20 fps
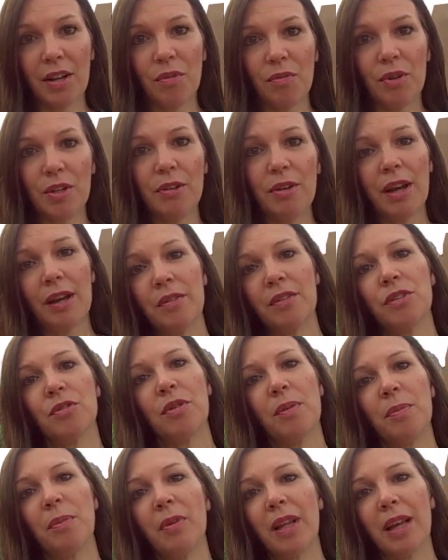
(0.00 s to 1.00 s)
when you have a
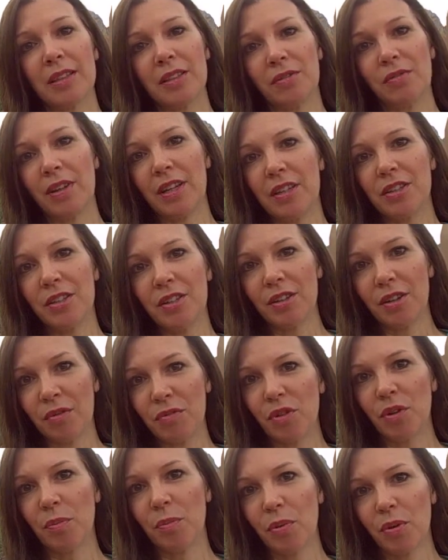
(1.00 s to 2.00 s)
triple activation of
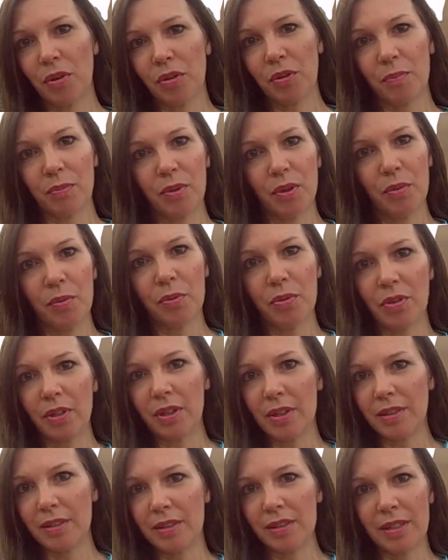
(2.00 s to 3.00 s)
your birth
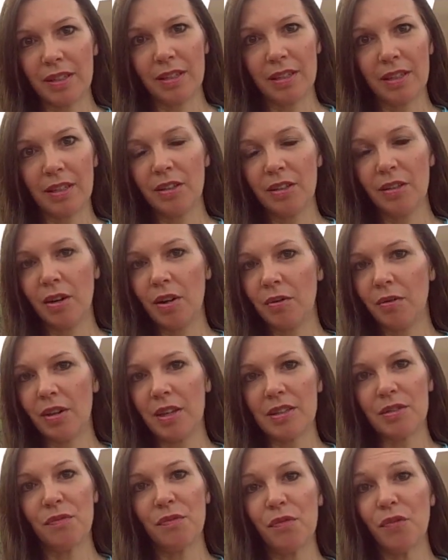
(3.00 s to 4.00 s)
blueprint,
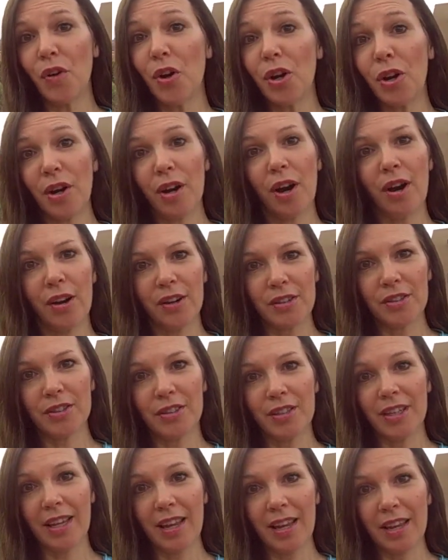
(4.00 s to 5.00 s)
it's very hard
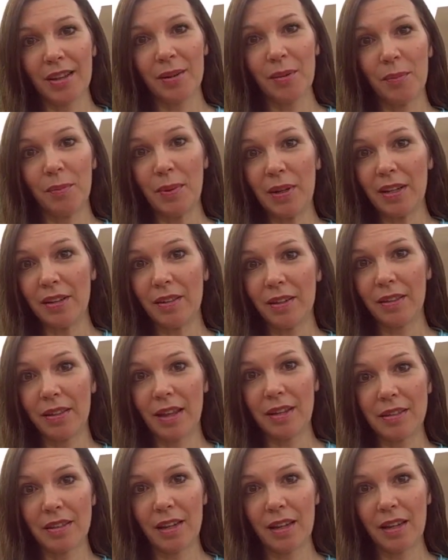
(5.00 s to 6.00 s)
to get beaten on
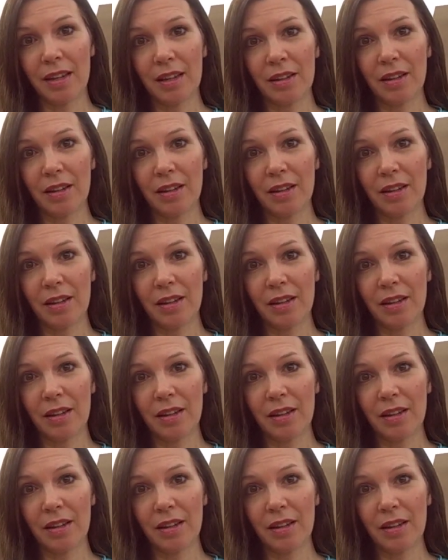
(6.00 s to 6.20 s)
that day.